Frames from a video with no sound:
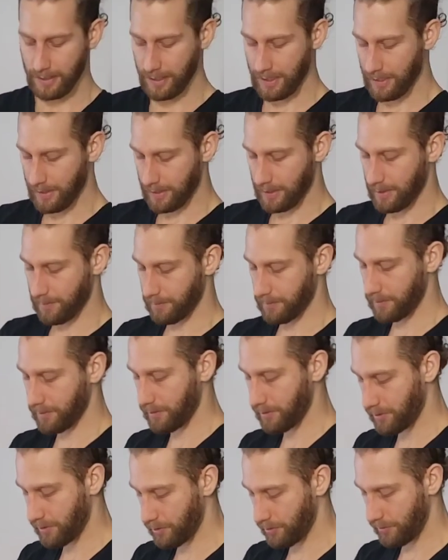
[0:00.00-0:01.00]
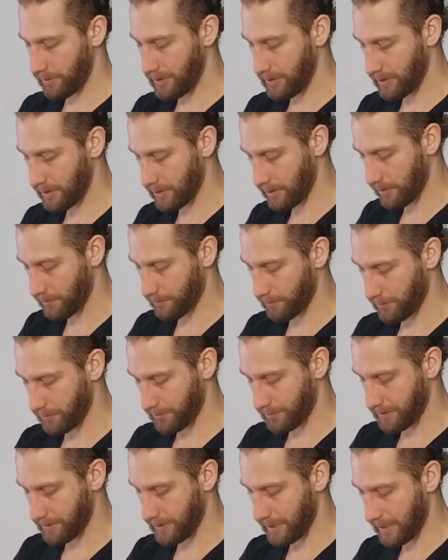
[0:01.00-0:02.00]
and then I'm squeezing on
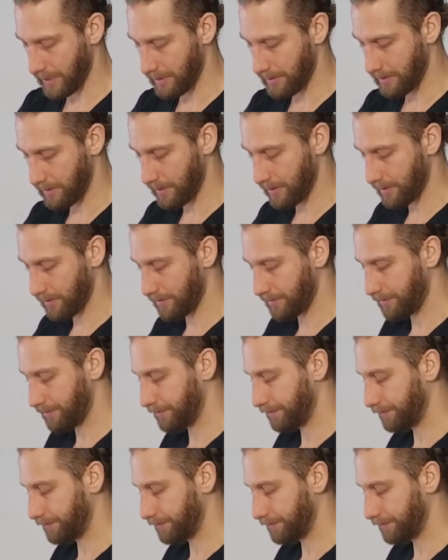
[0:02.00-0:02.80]
both sides here.